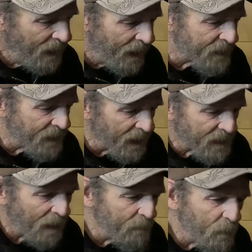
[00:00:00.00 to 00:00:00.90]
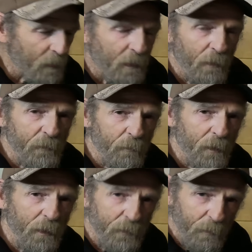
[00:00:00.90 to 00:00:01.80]
It's nighttime, you want to close the
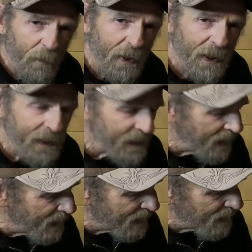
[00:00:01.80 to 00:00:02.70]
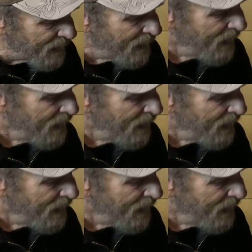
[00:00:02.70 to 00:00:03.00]
windows, you want to clean the air.